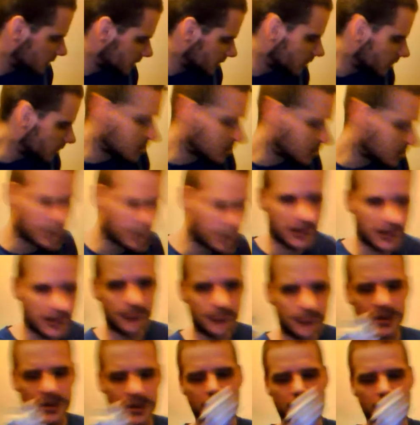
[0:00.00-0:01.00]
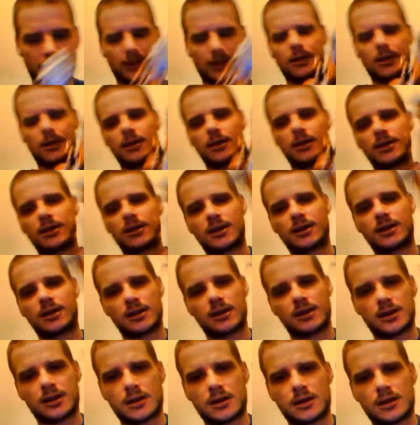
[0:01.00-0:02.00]
don't like that about it.
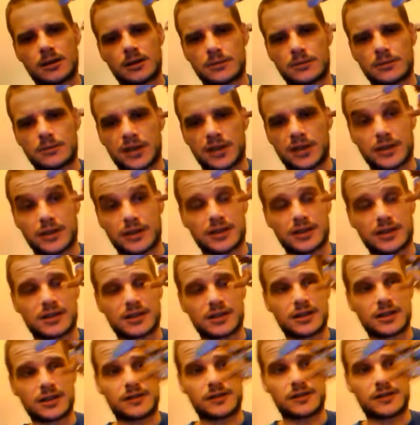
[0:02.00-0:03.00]
But yeah, this is